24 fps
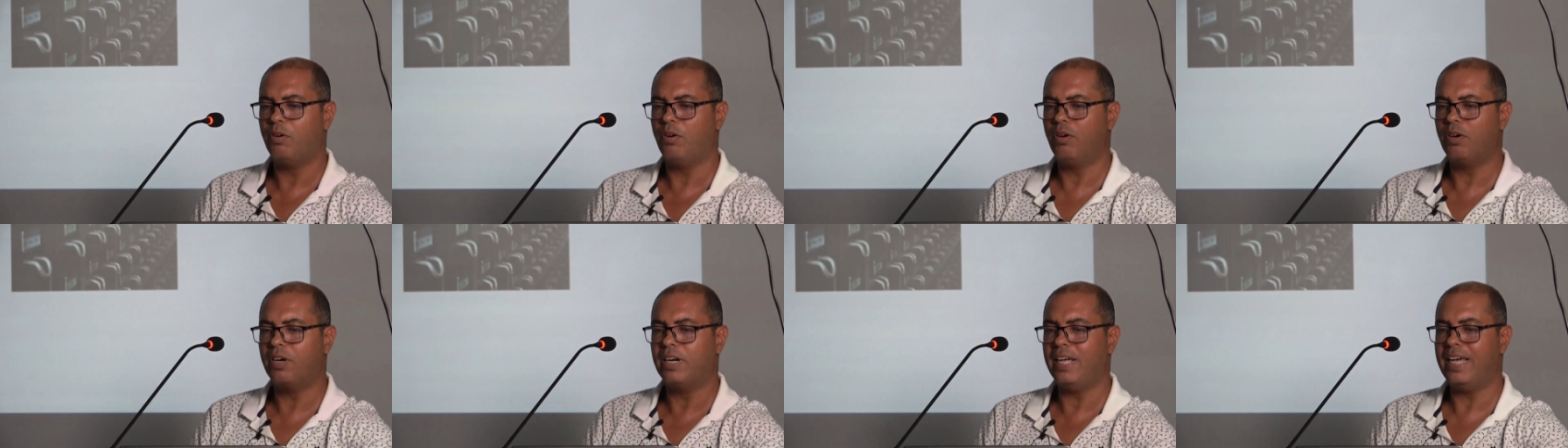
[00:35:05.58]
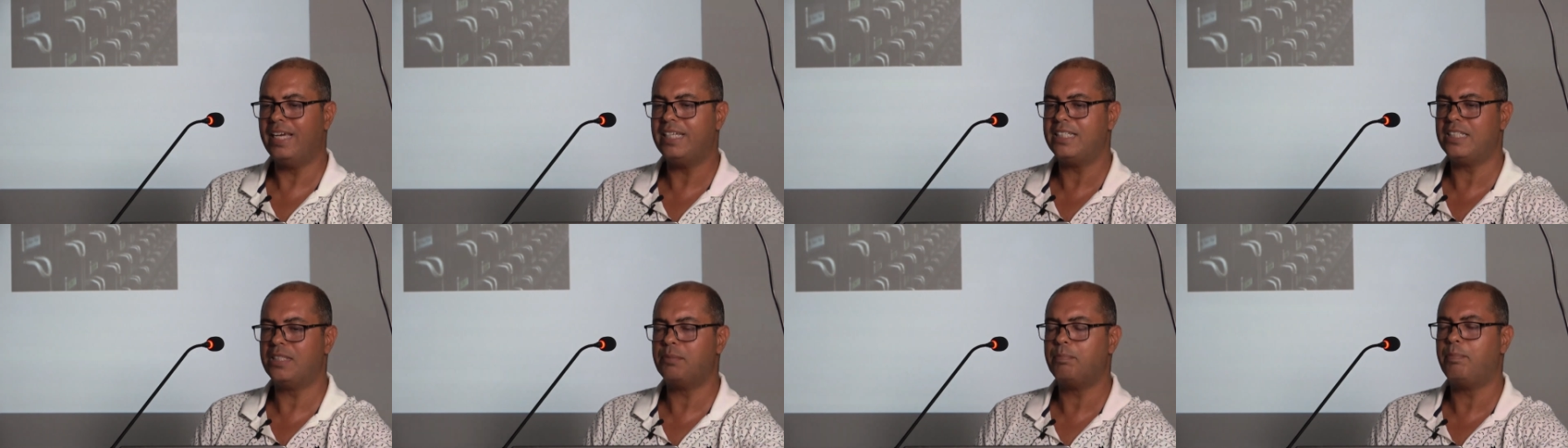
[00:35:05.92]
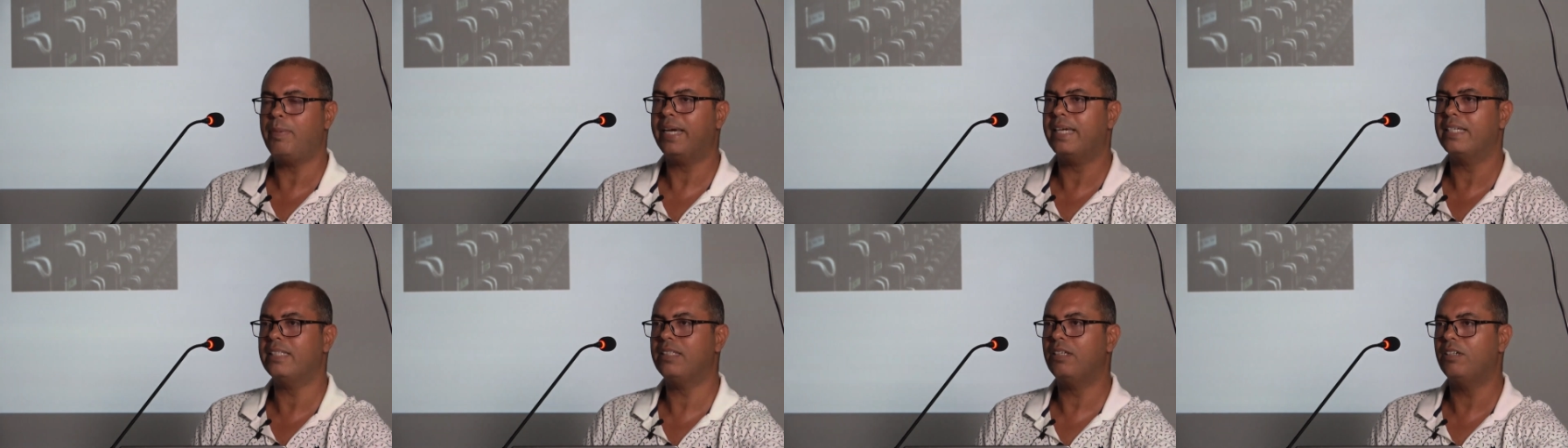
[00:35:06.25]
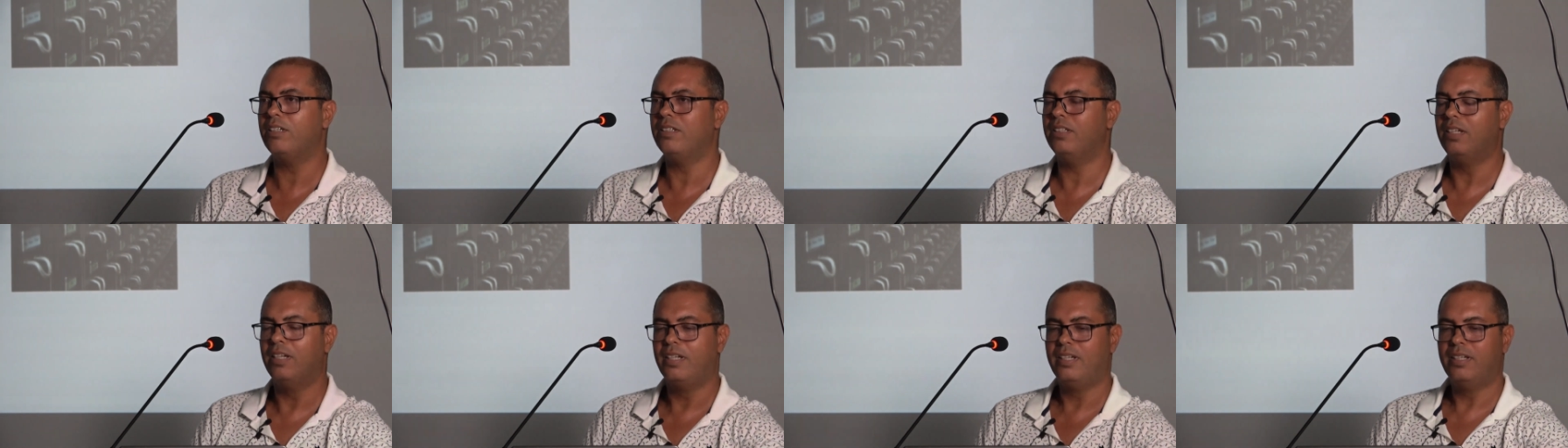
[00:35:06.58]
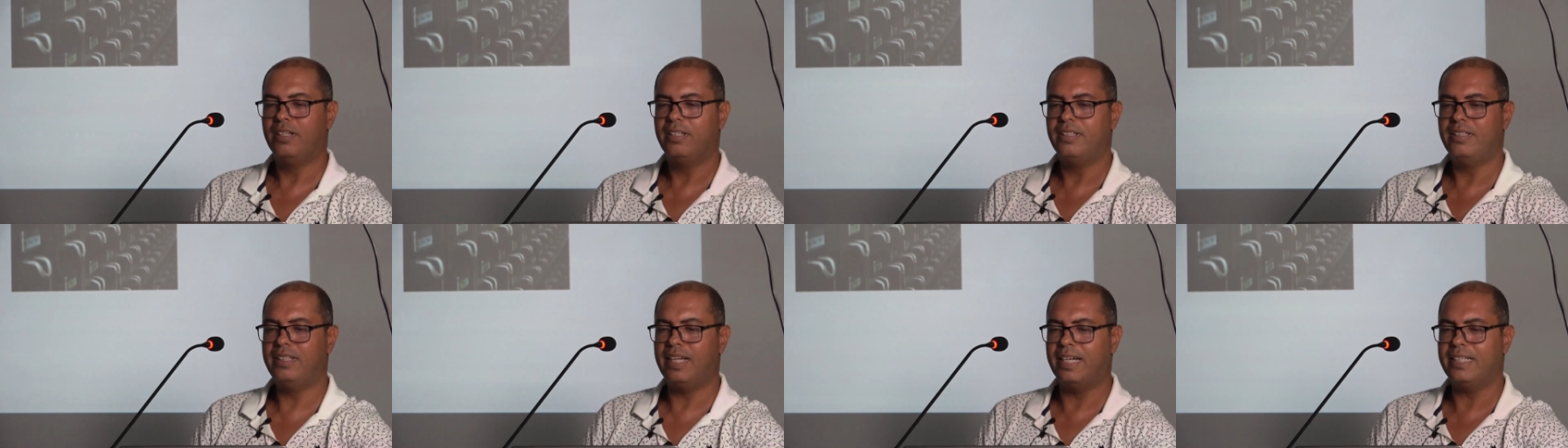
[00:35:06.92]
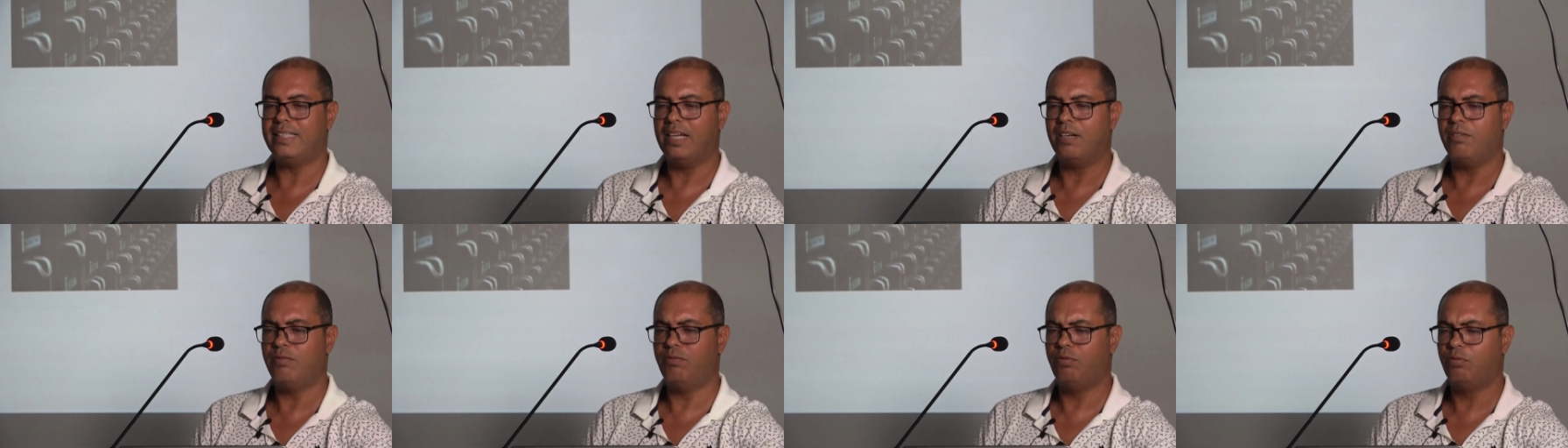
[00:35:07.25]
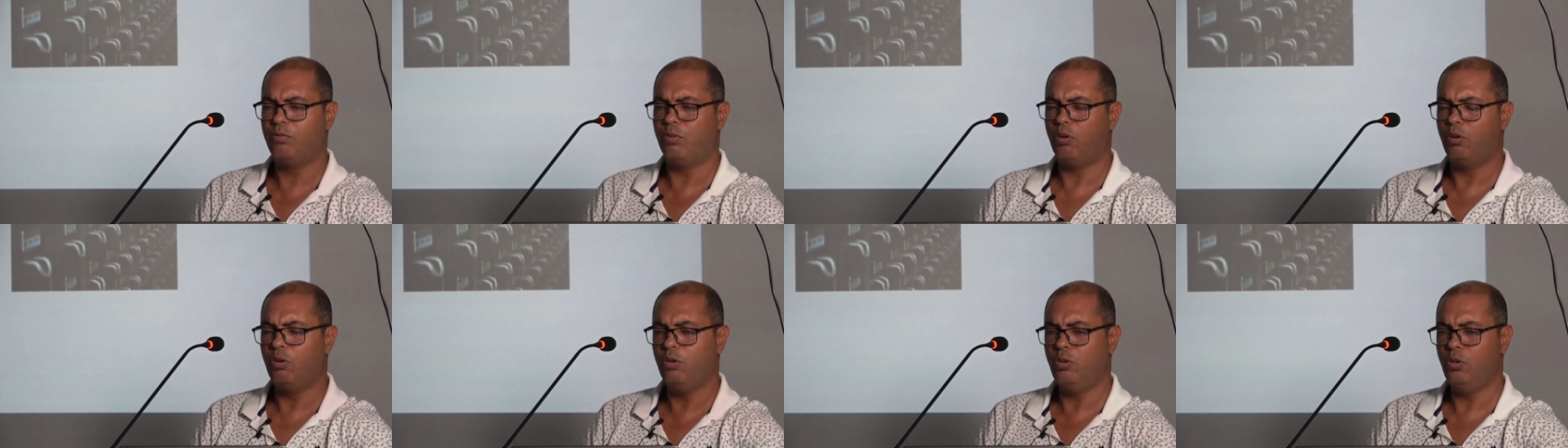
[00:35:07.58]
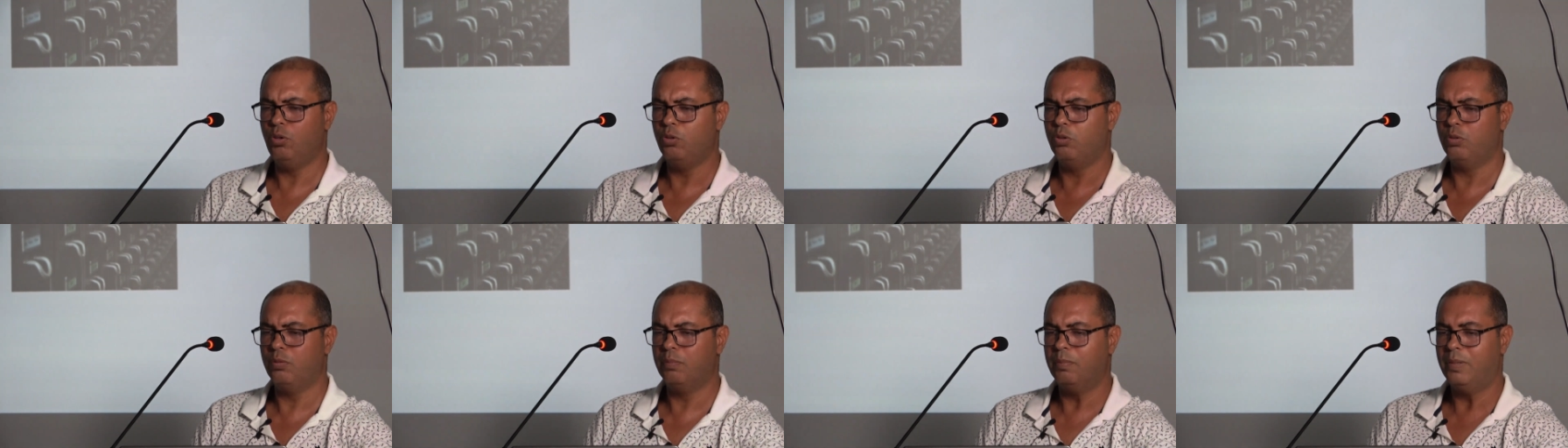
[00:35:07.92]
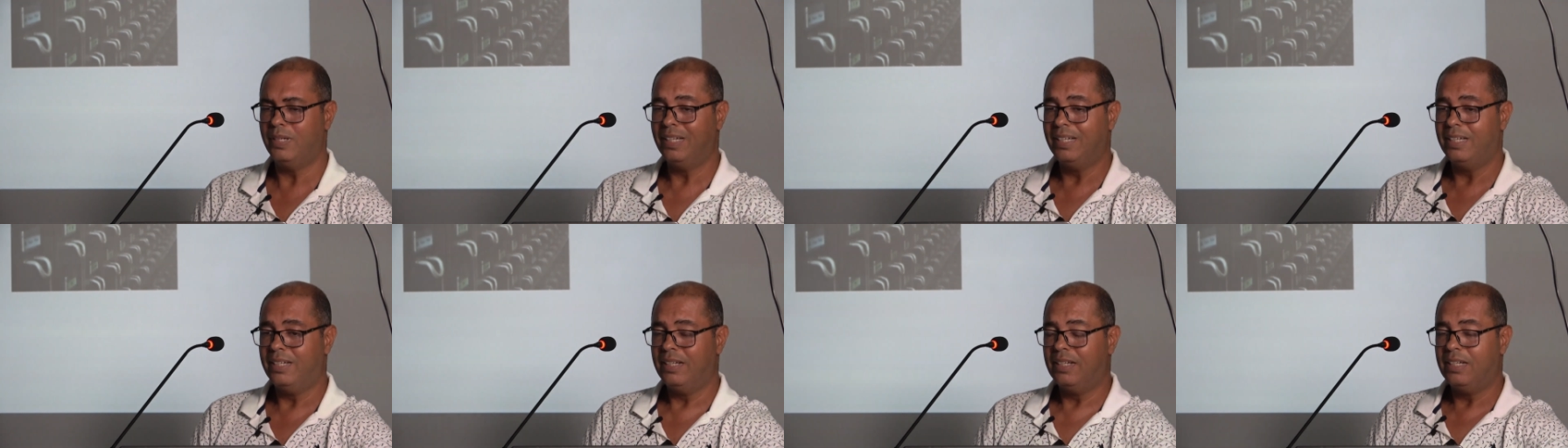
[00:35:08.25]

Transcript: for expected data volume,